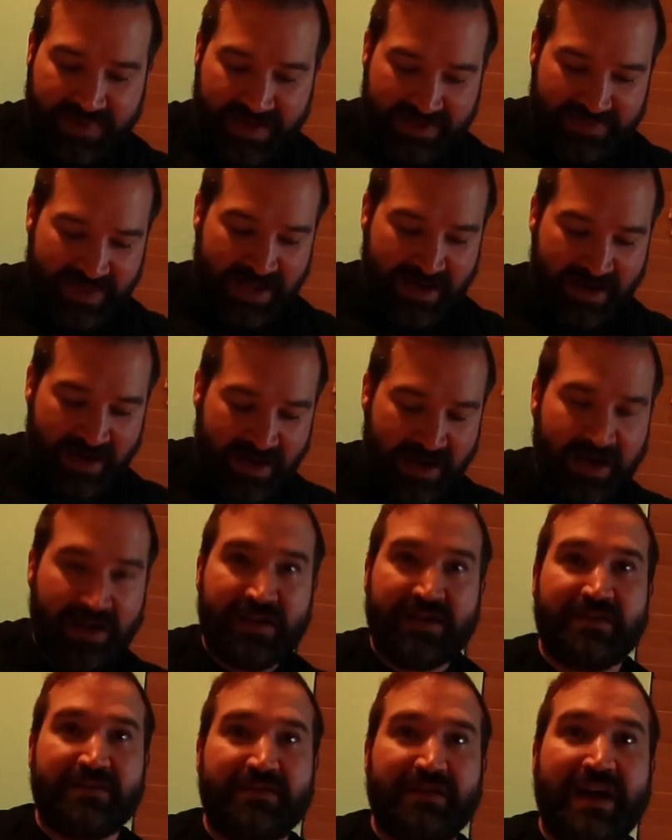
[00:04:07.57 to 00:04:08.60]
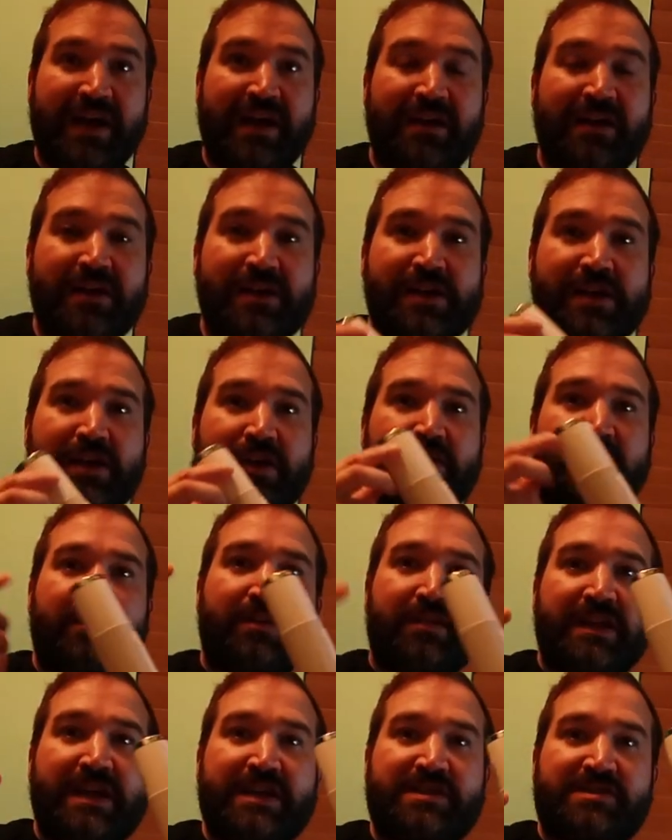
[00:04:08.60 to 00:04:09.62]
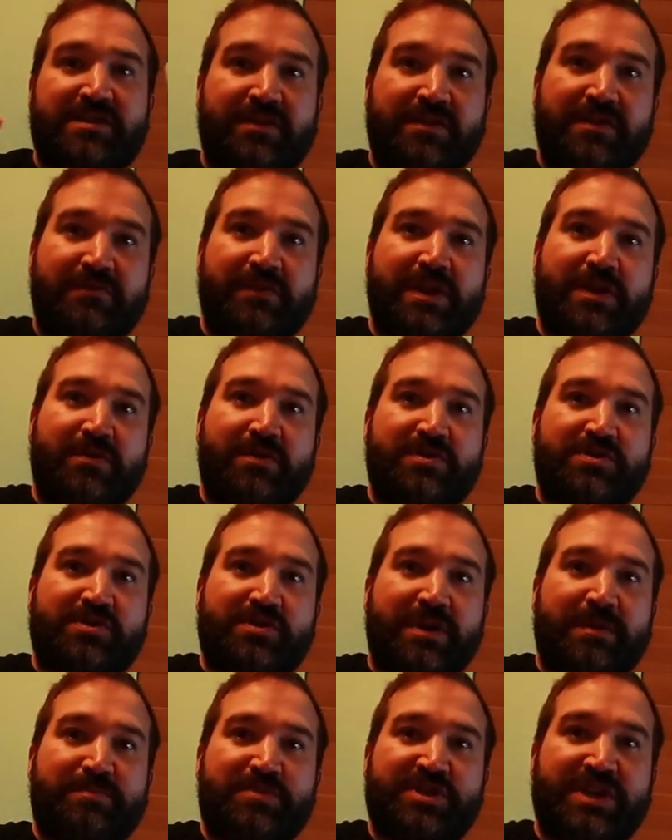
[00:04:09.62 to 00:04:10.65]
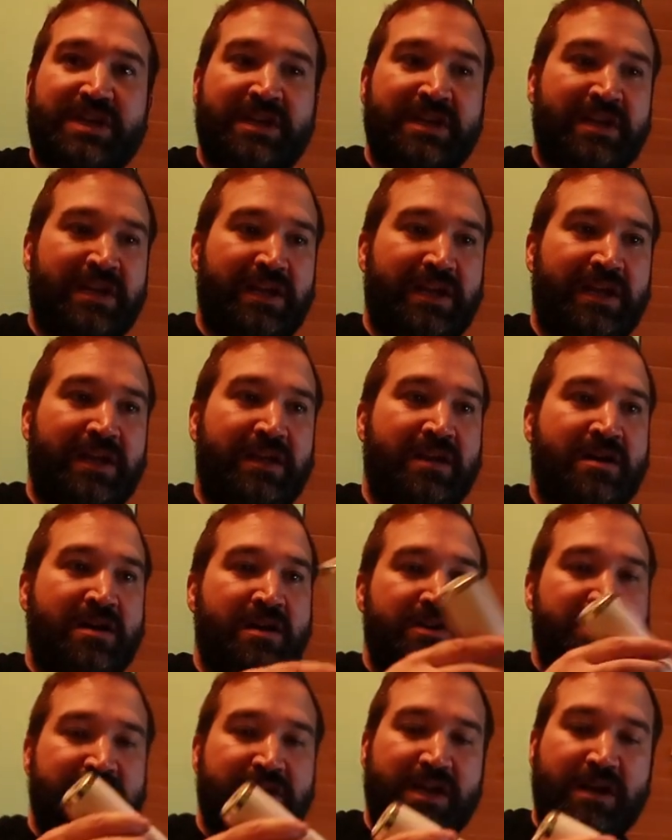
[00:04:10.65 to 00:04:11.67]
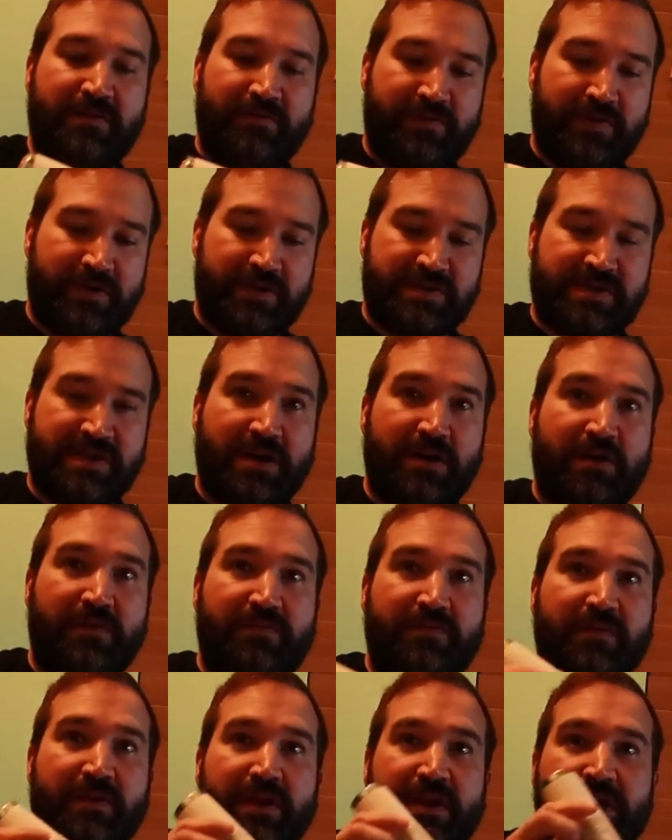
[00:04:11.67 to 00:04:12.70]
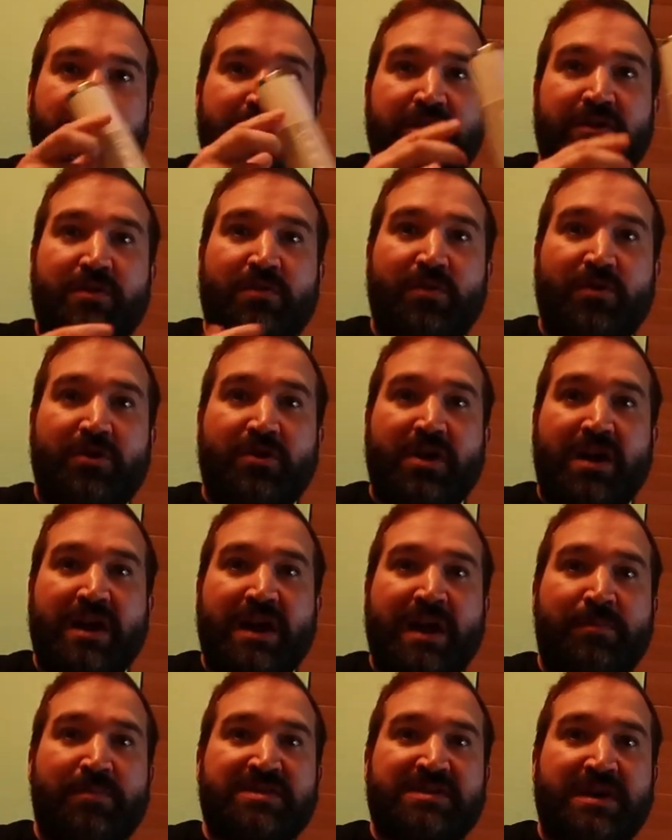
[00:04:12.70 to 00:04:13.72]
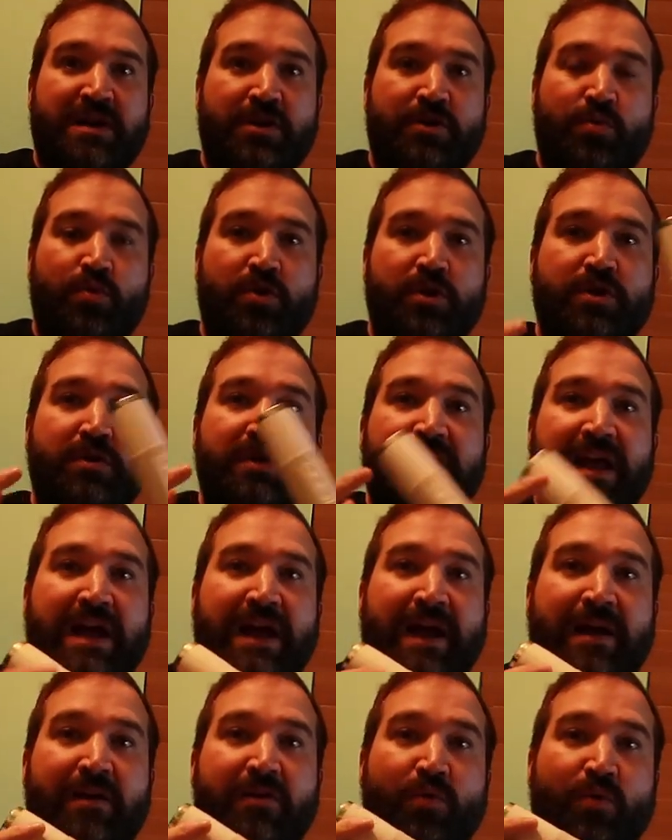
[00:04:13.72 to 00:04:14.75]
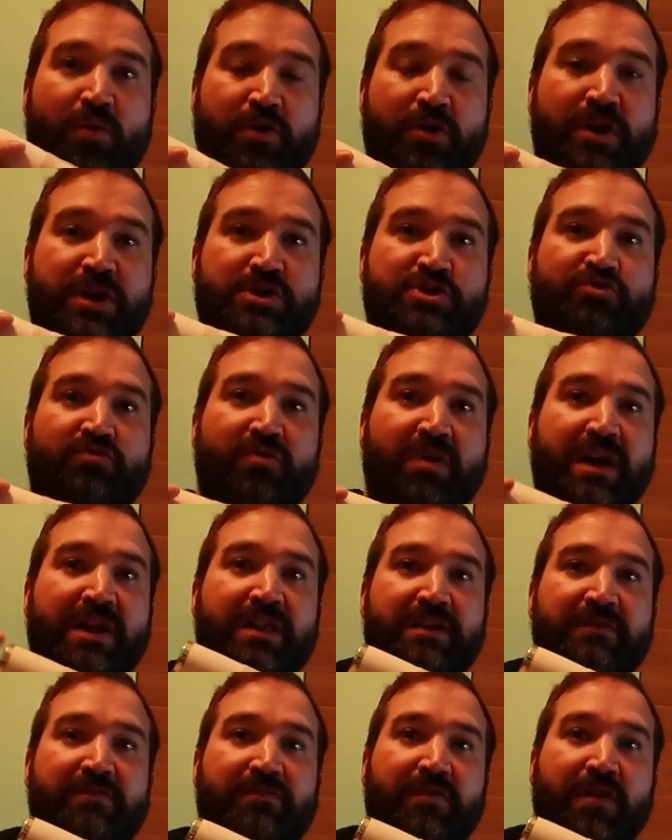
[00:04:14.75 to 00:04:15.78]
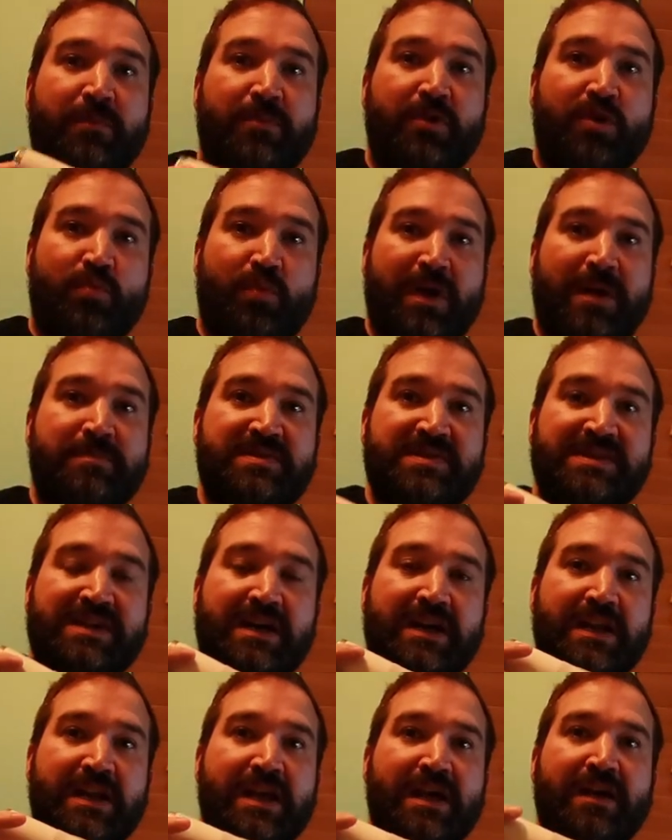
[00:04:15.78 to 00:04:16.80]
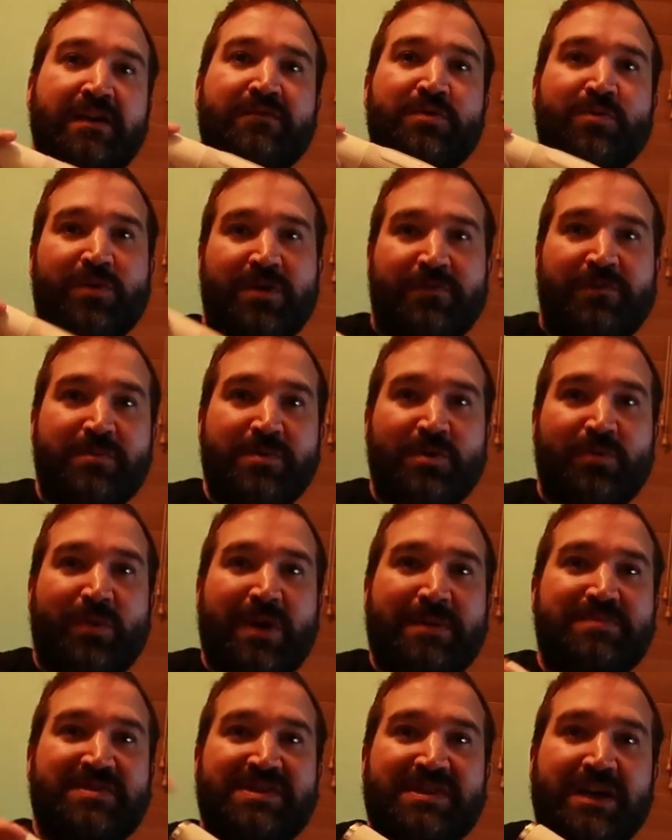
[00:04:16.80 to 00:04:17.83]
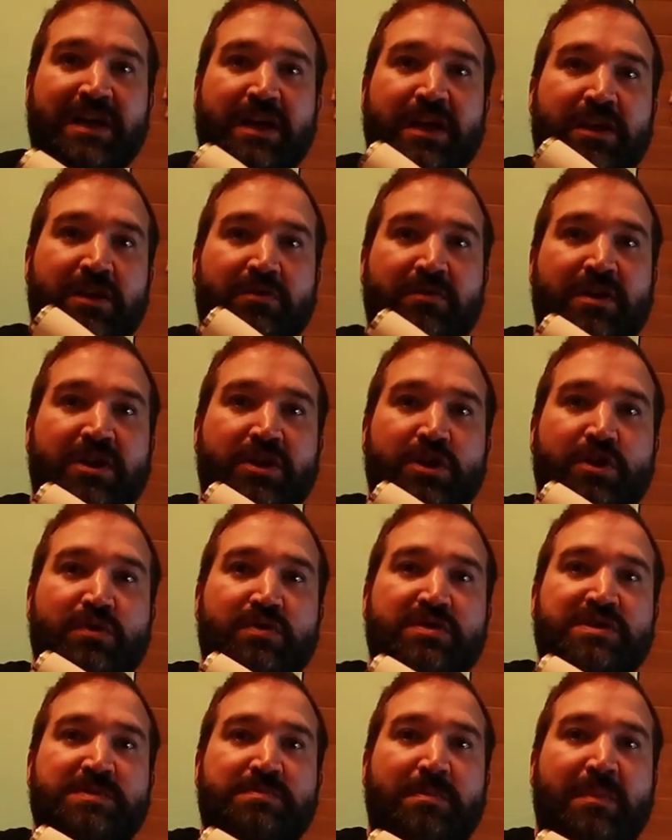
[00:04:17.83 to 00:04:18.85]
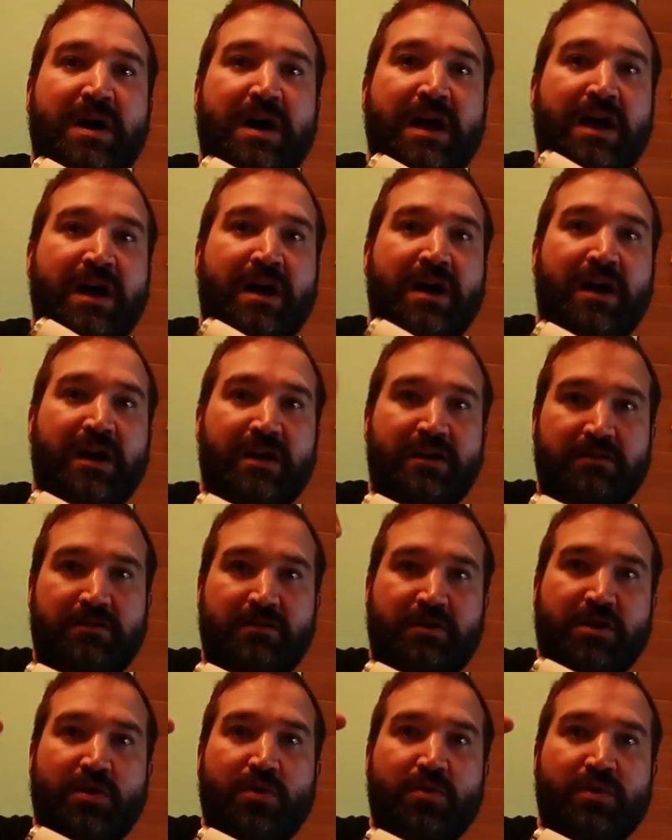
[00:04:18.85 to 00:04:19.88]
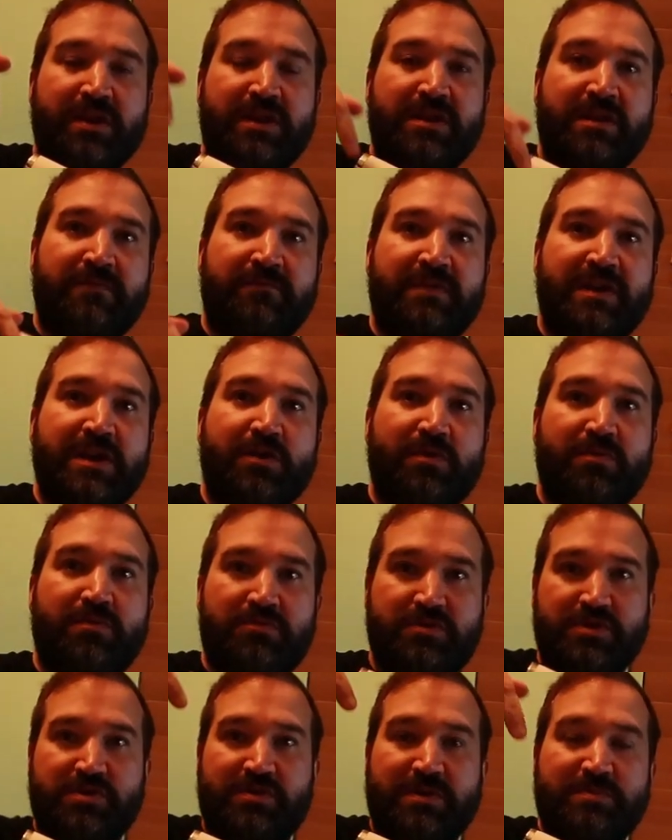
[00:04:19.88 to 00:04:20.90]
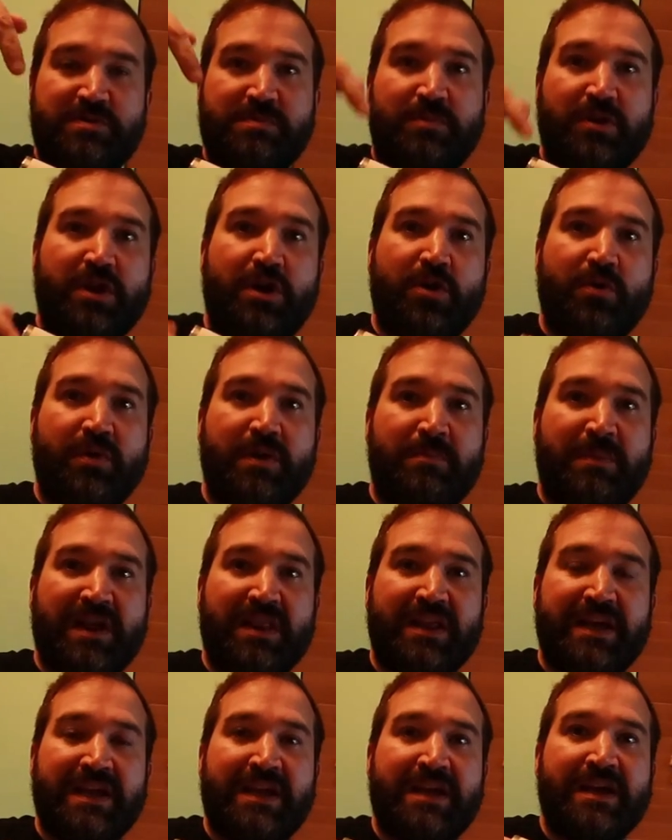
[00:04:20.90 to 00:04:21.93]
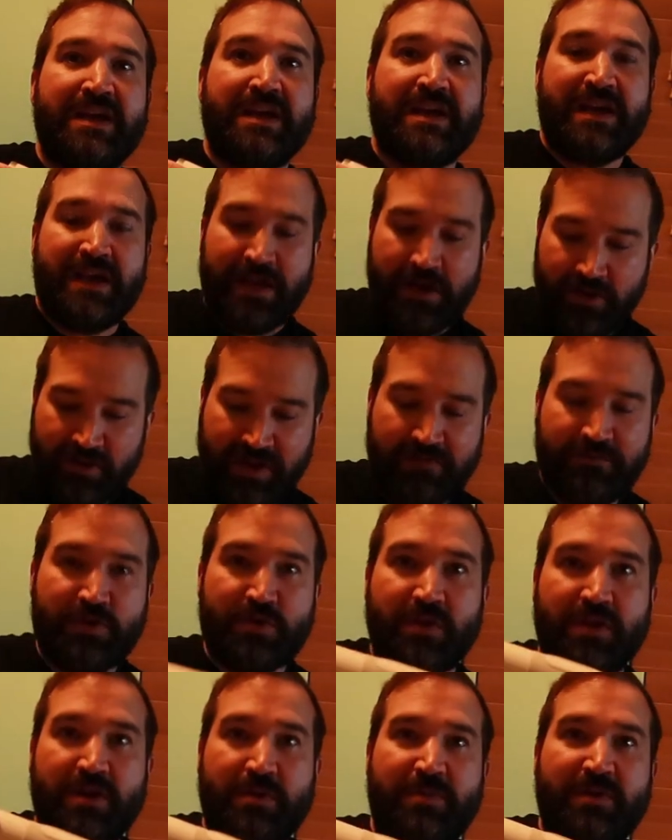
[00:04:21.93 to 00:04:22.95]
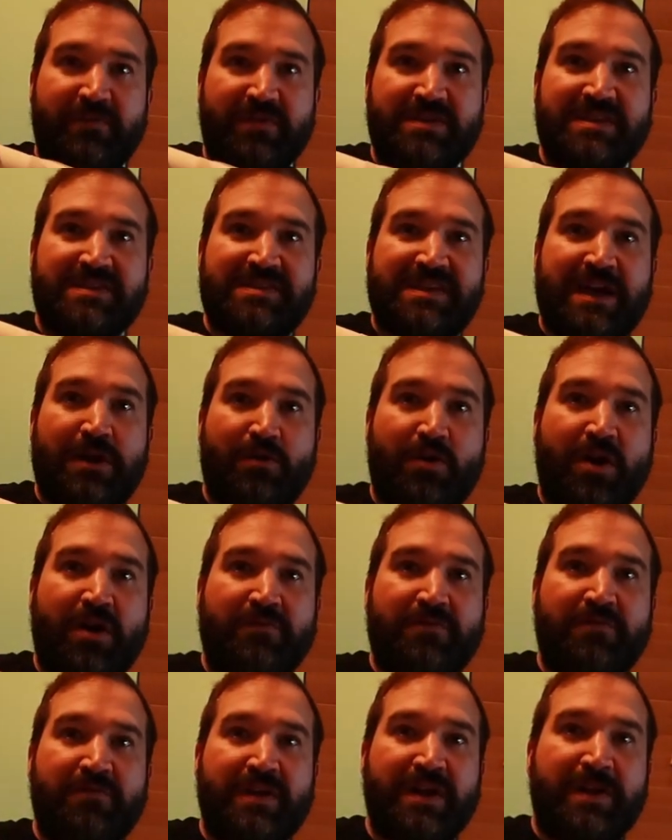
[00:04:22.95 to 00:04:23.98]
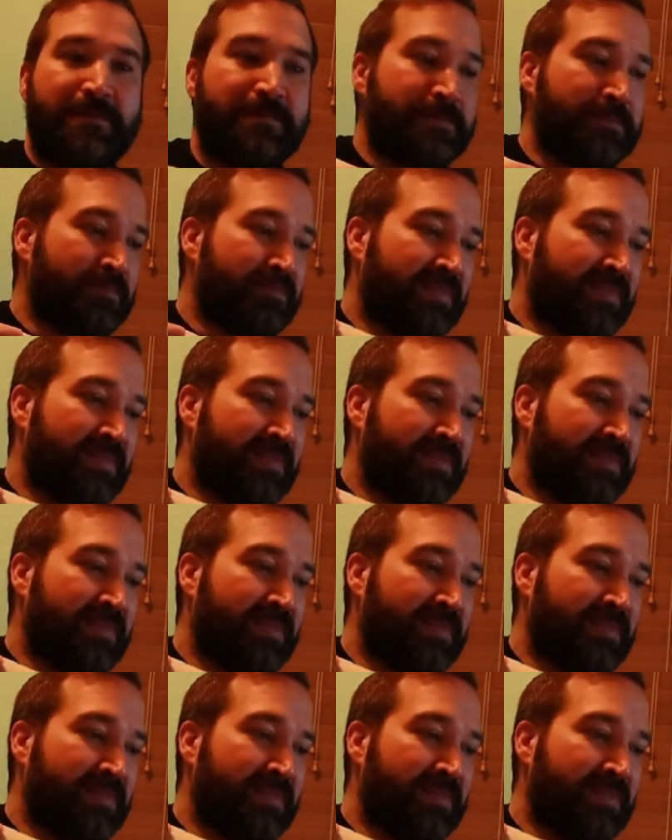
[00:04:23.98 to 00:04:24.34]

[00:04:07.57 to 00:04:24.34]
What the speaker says: And then the links are in the video description, and check it out for yourself. You can order it on Amazon, or you can order it directly from their website. If you order from their website, you can use my code in the video description below and my link, and it'll give you a little bit of a discount off of it.